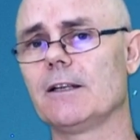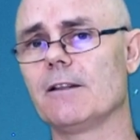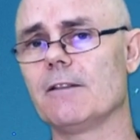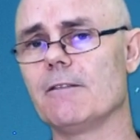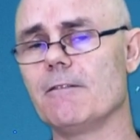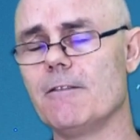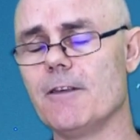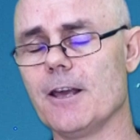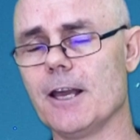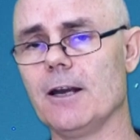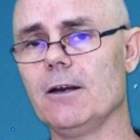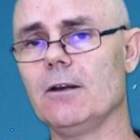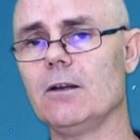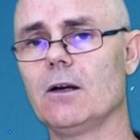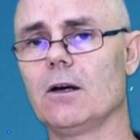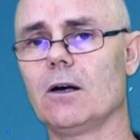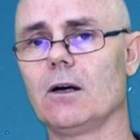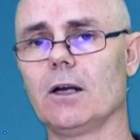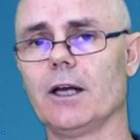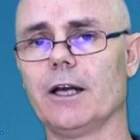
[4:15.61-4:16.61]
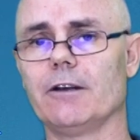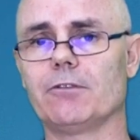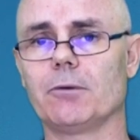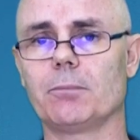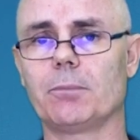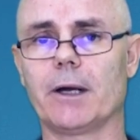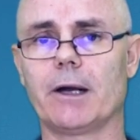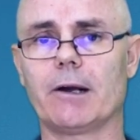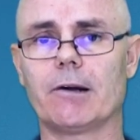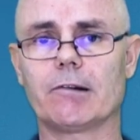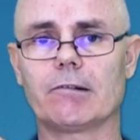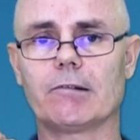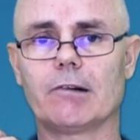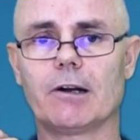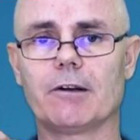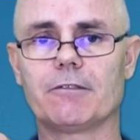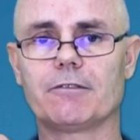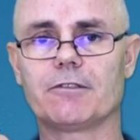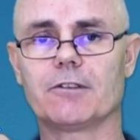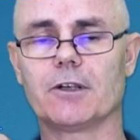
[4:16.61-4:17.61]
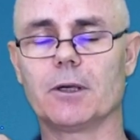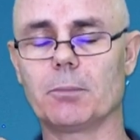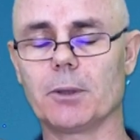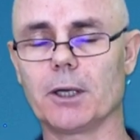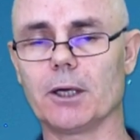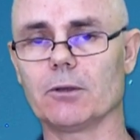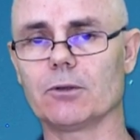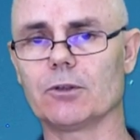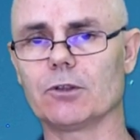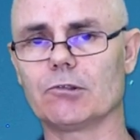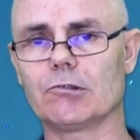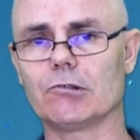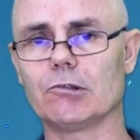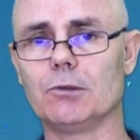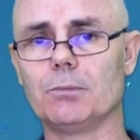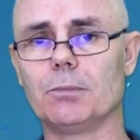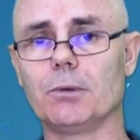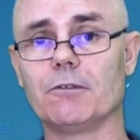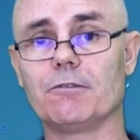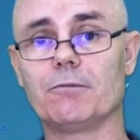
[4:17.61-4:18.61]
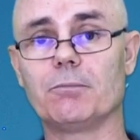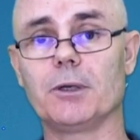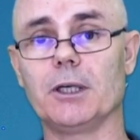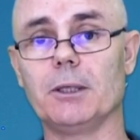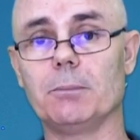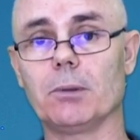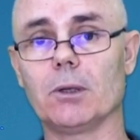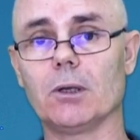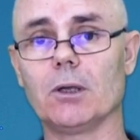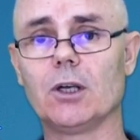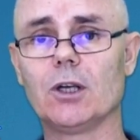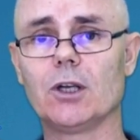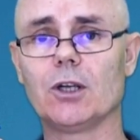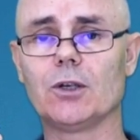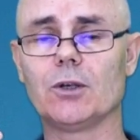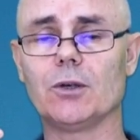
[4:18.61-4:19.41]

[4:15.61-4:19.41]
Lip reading: Then I'll have a paragraph about the group of people